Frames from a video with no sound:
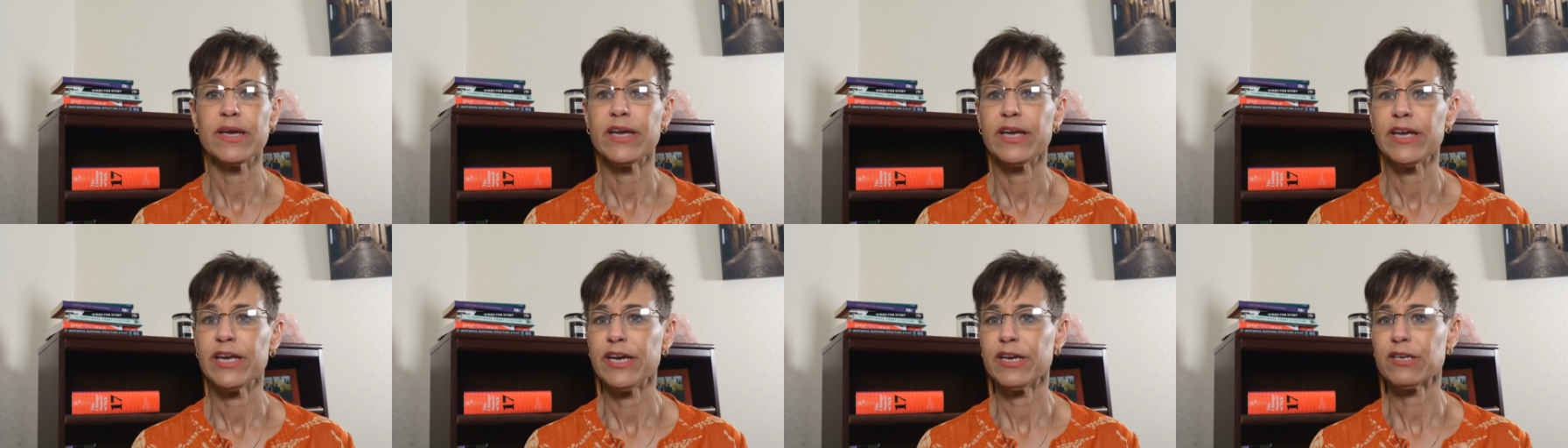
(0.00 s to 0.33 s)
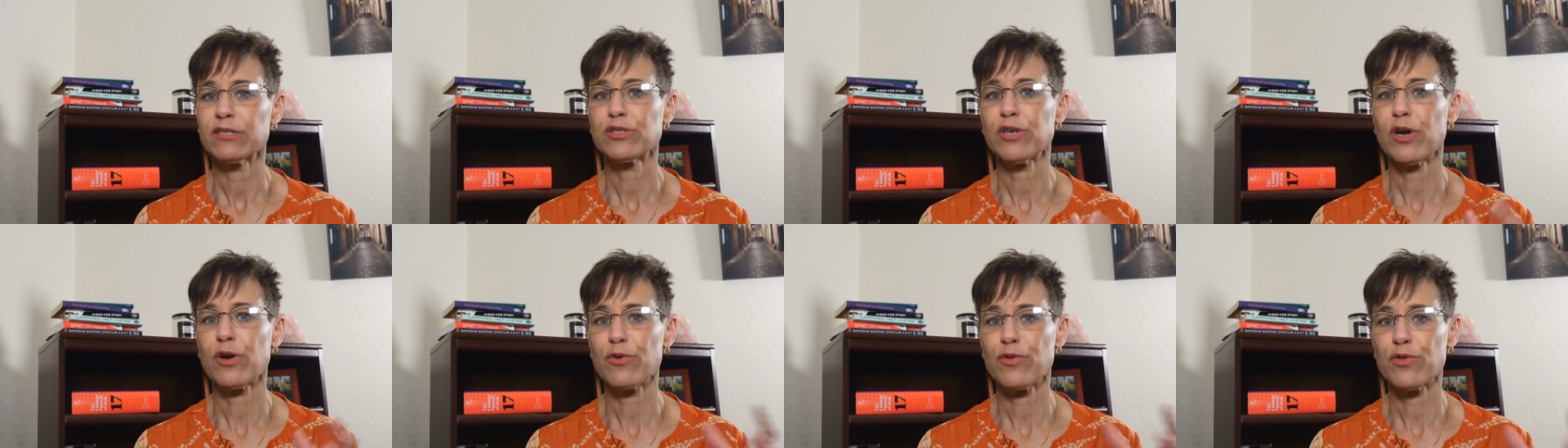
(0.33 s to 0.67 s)

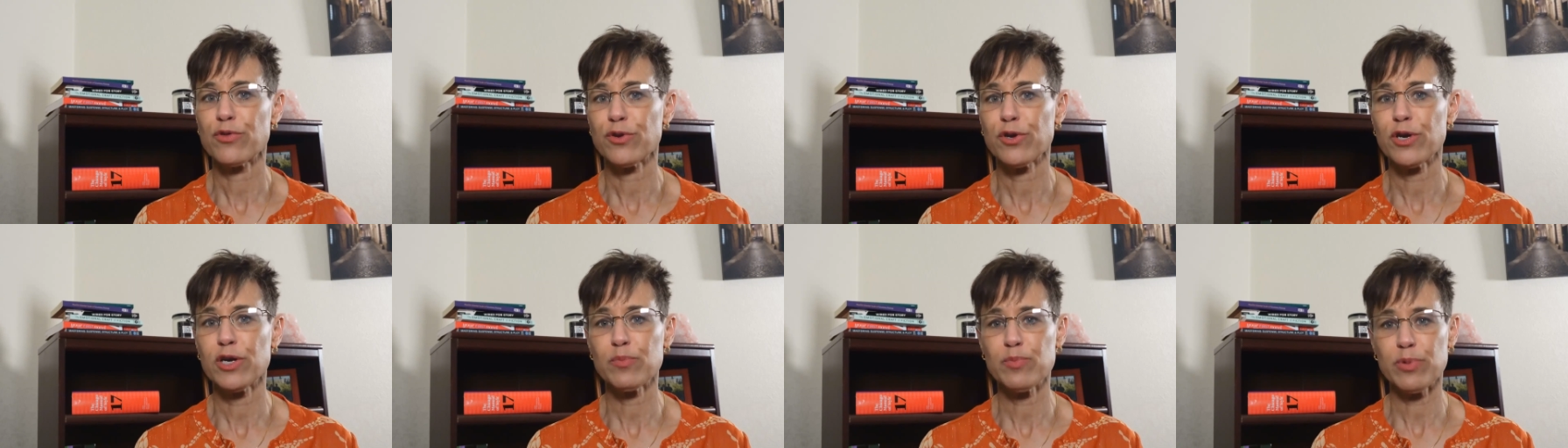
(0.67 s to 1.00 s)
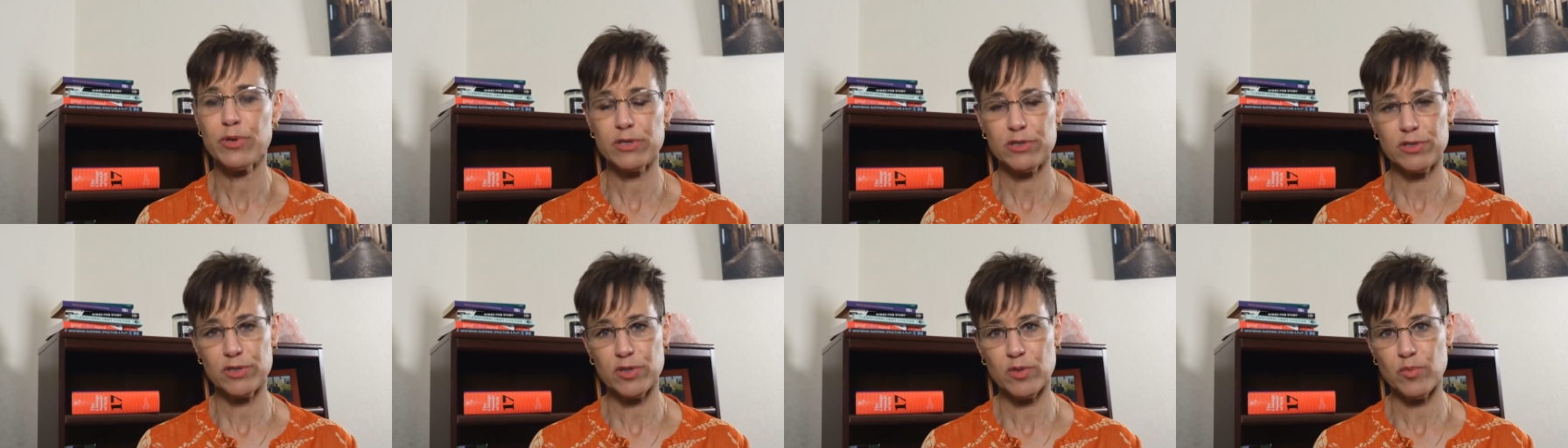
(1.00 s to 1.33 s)
Here's our
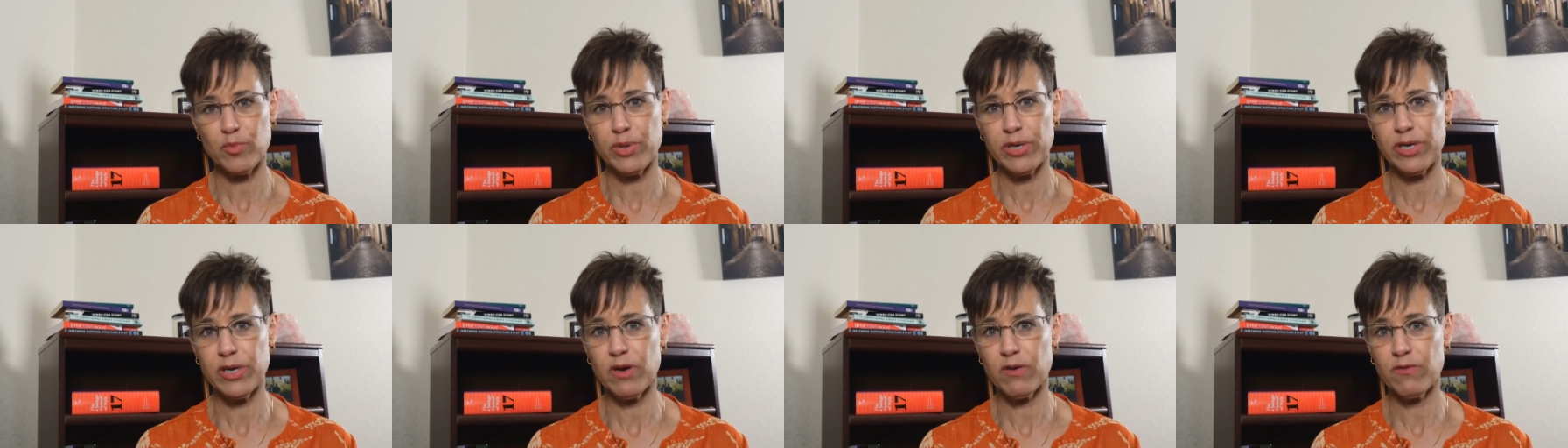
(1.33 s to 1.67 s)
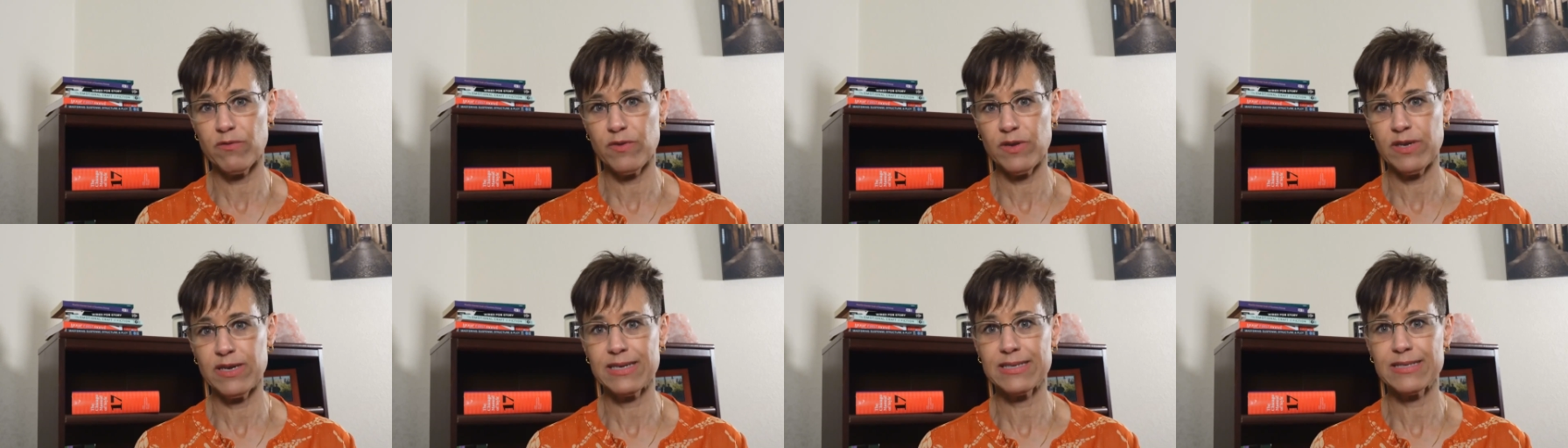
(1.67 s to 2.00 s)
third-person
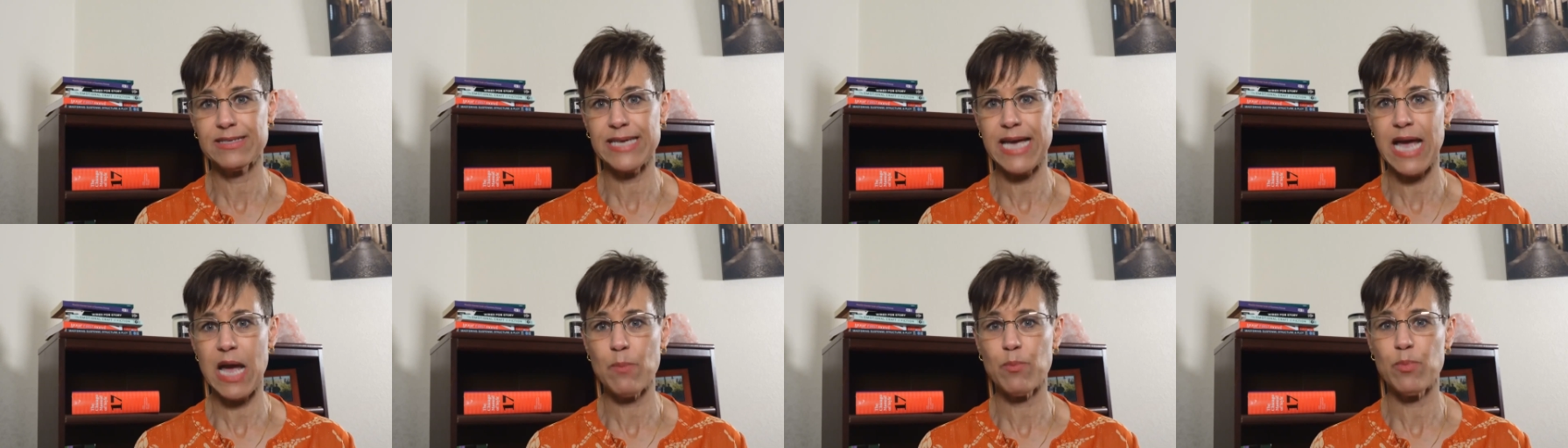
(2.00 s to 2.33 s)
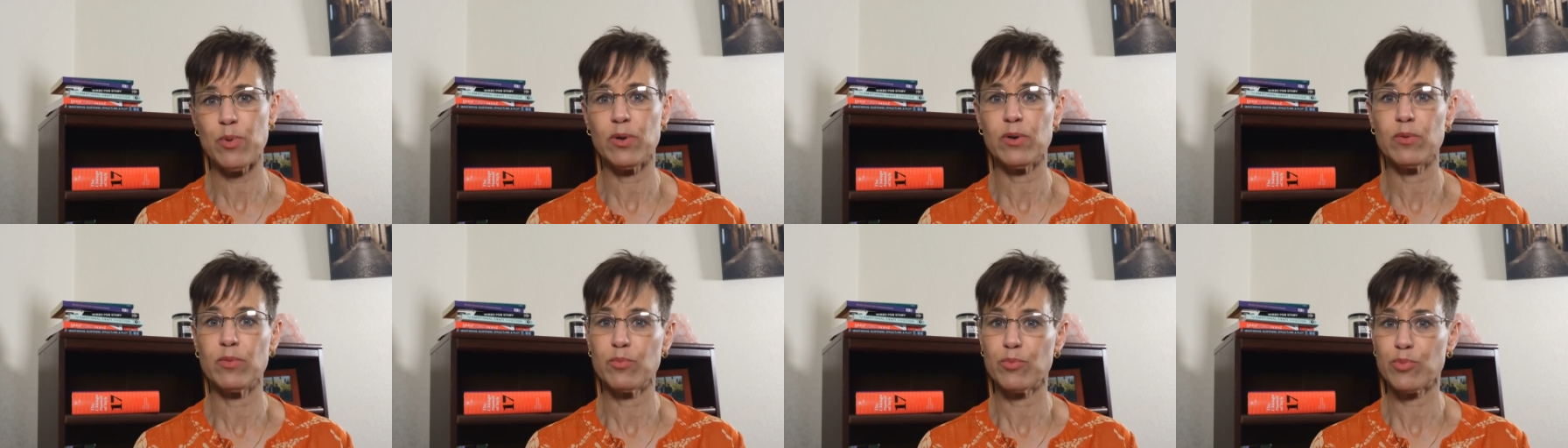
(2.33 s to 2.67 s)
POV
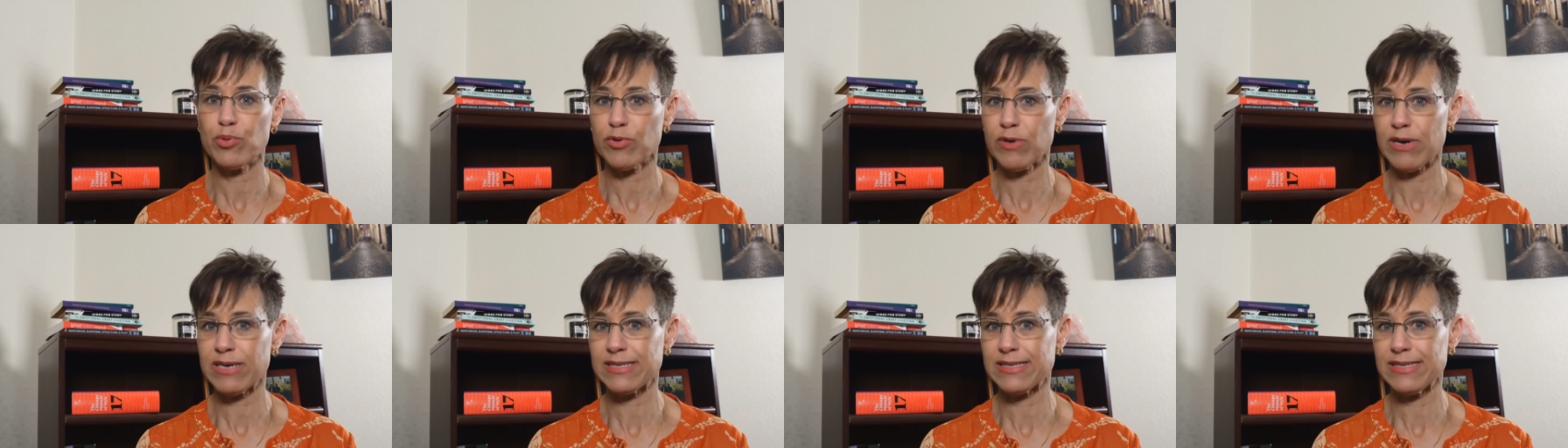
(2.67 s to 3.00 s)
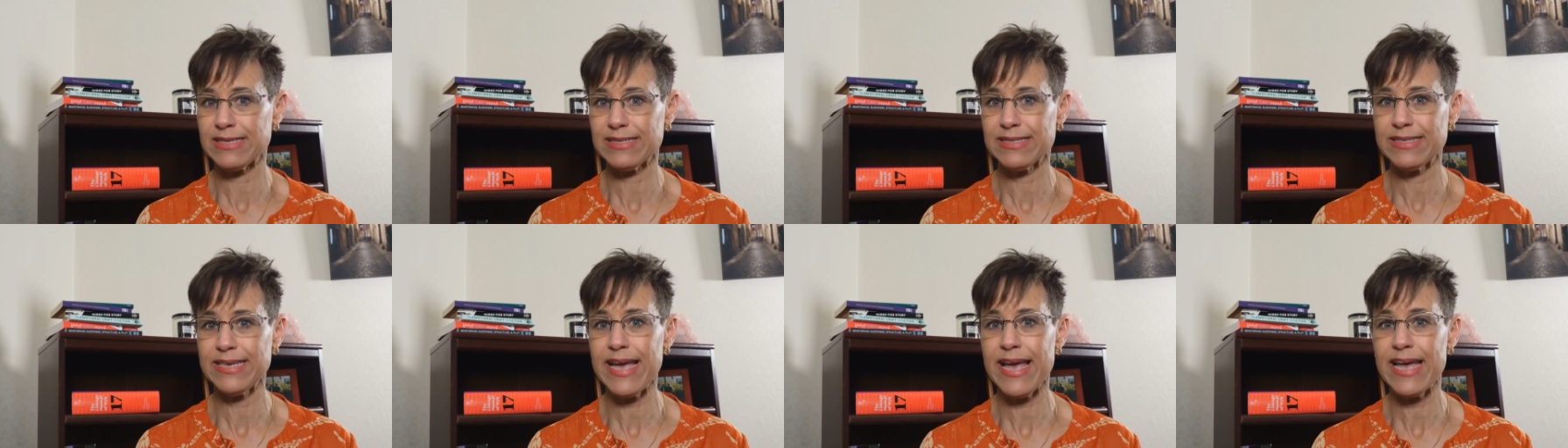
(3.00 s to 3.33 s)
example,
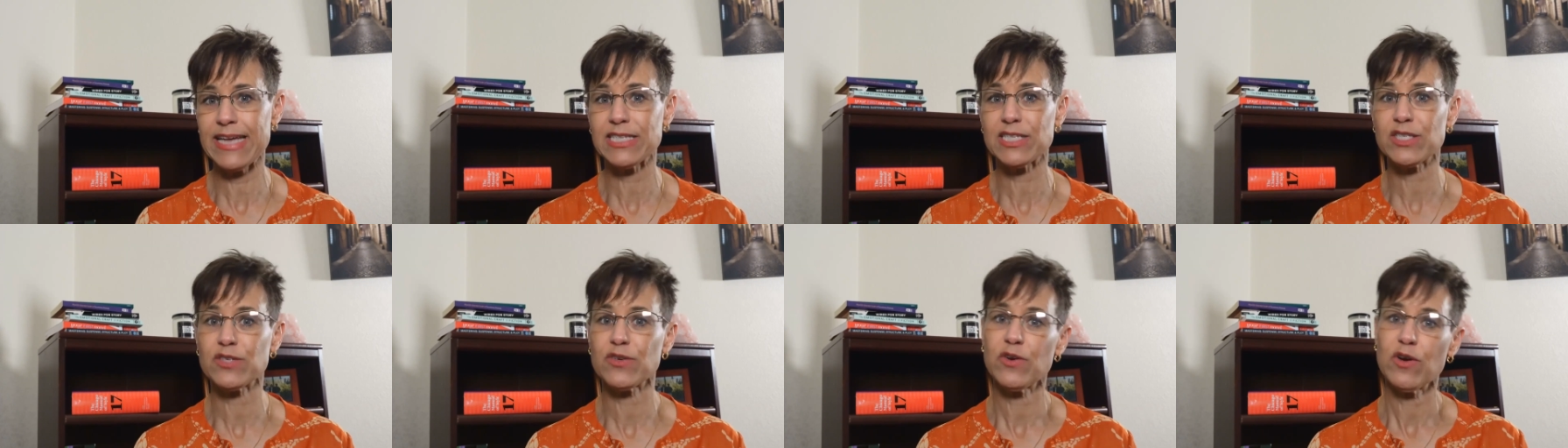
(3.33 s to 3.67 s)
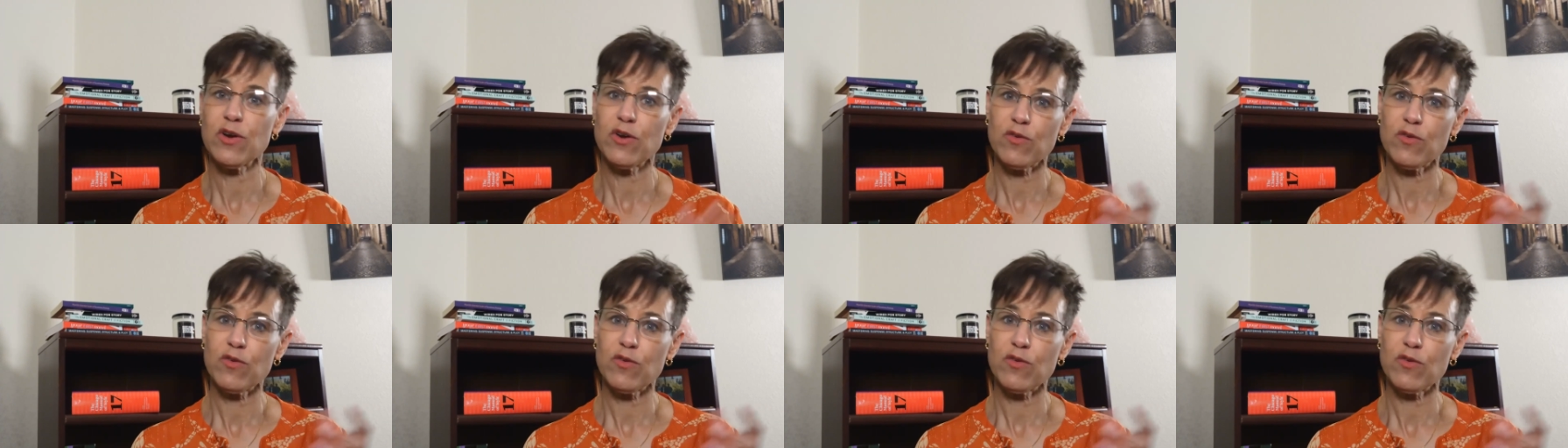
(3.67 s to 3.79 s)
present tense,